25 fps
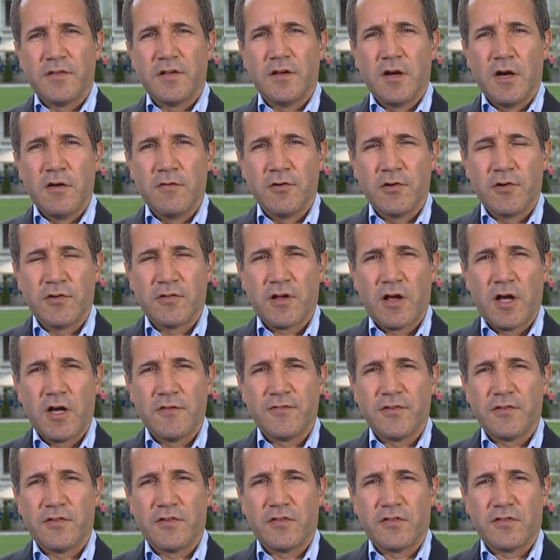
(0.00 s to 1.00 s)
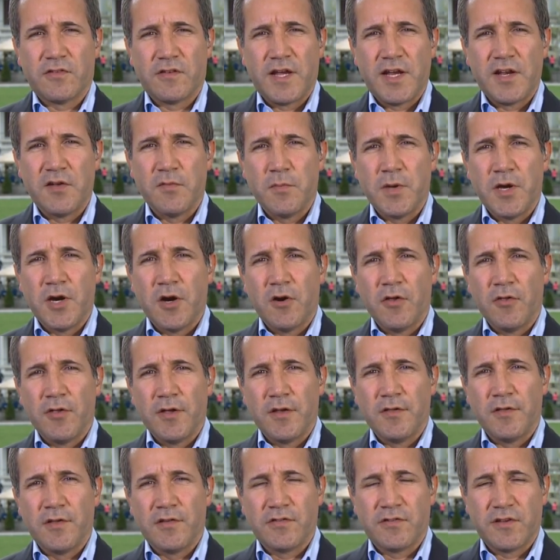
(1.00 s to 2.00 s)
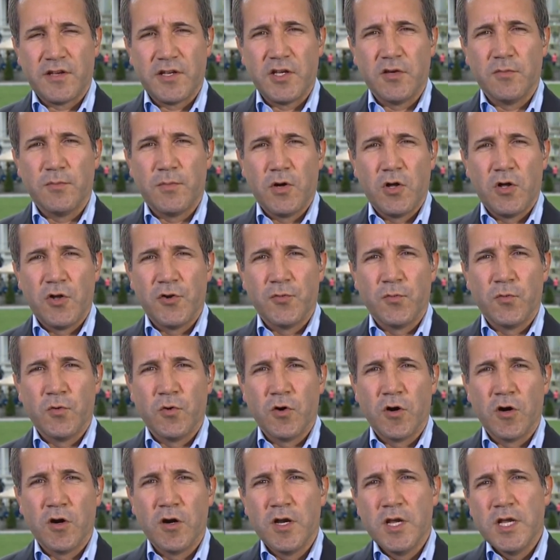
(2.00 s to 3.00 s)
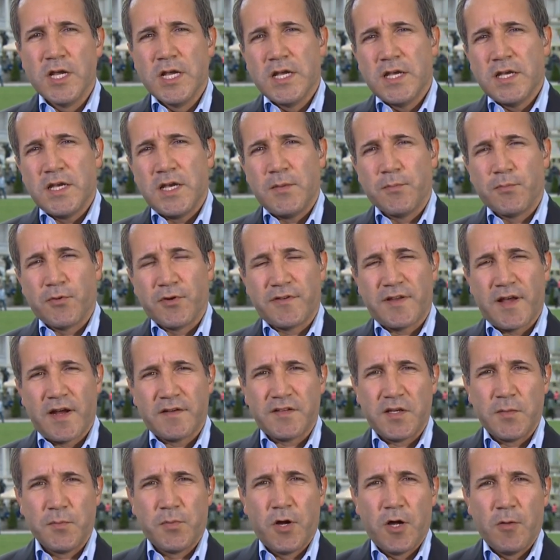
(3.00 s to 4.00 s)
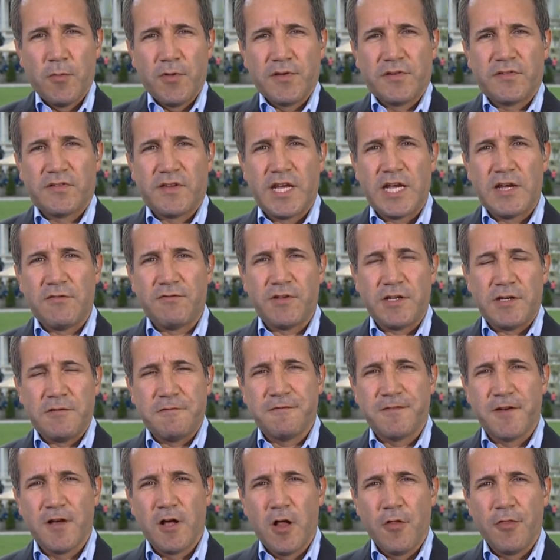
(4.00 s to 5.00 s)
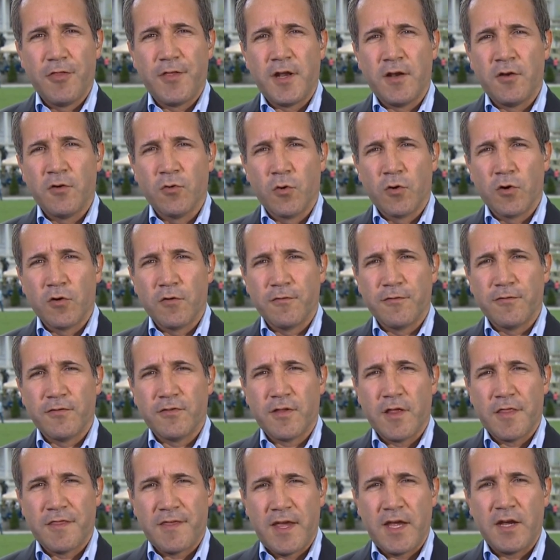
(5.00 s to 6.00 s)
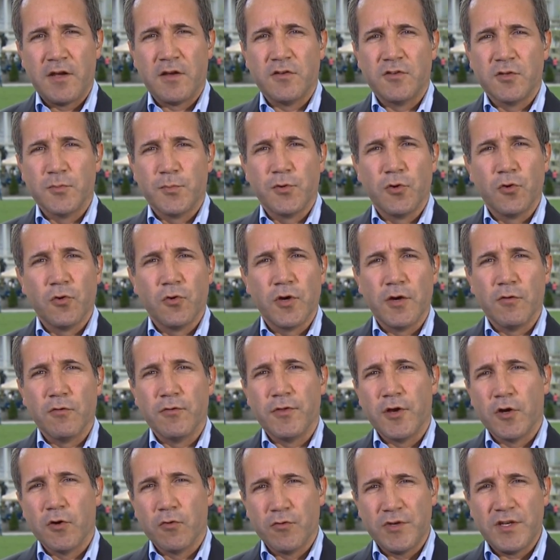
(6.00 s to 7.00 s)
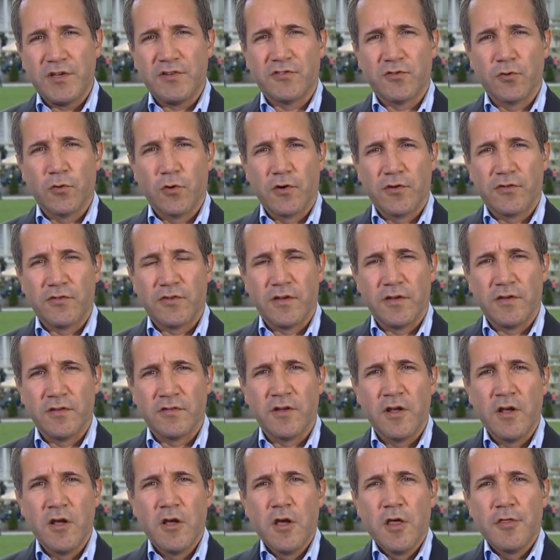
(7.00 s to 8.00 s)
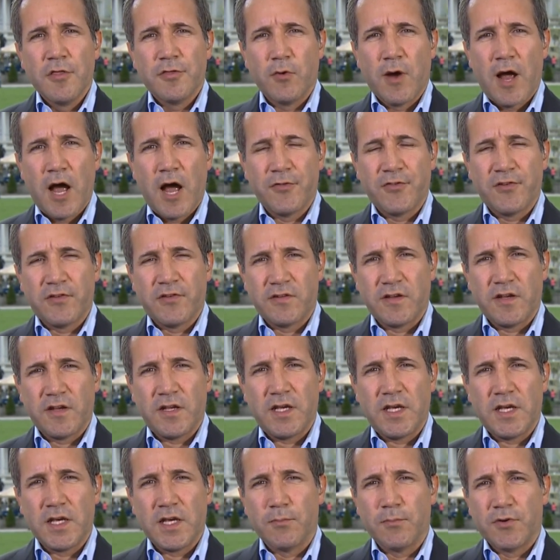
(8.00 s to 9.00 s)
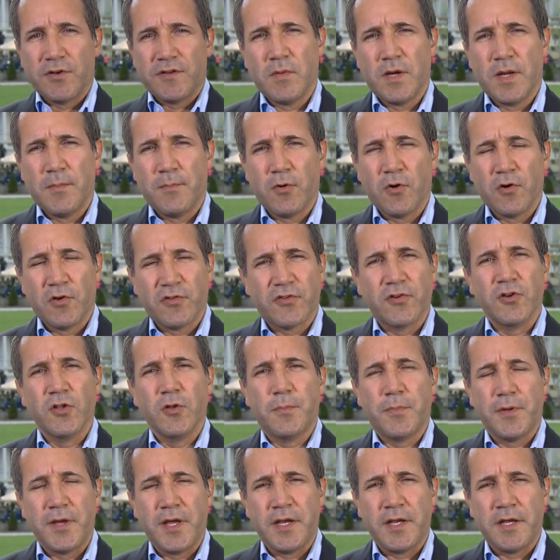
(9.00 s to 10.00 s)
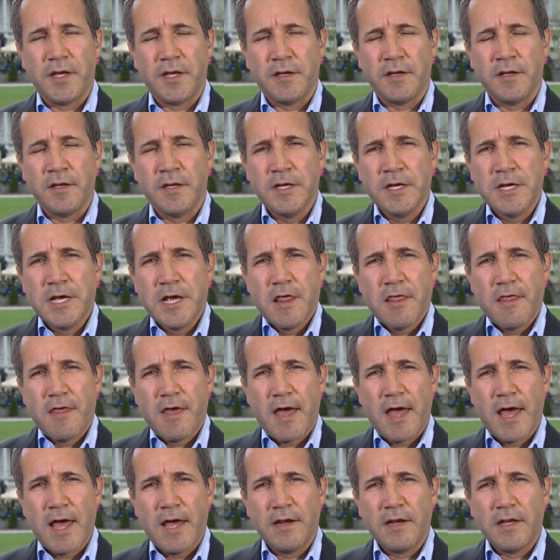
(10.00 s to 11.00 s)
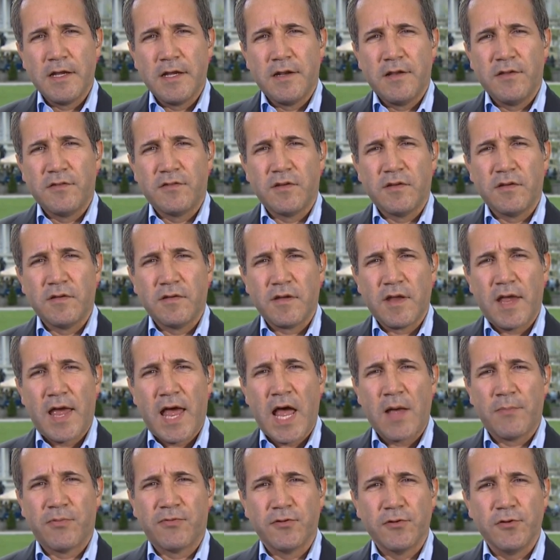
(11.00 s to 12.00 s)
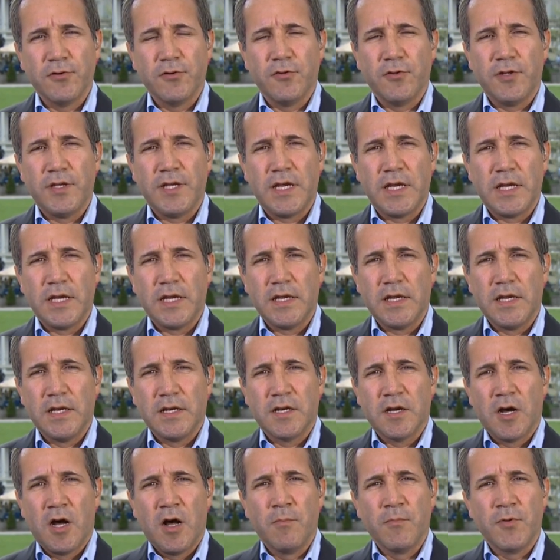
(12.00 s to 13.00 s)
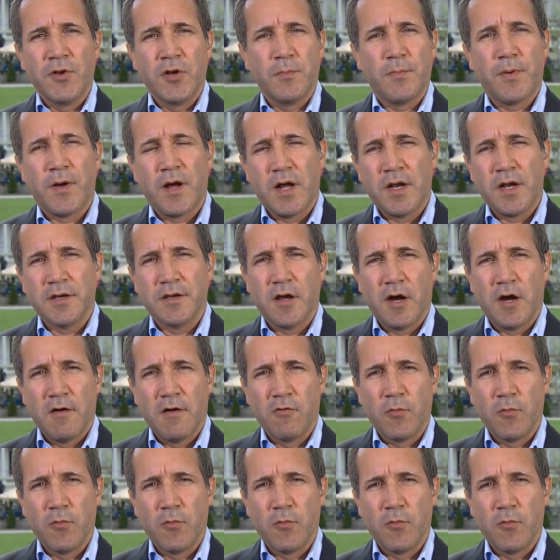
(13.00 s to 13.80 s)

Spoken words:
strife among siblings and also the city of Baltimore, simply fearing that their beloved Orioles could depart, which obviously crushes the soul of every sports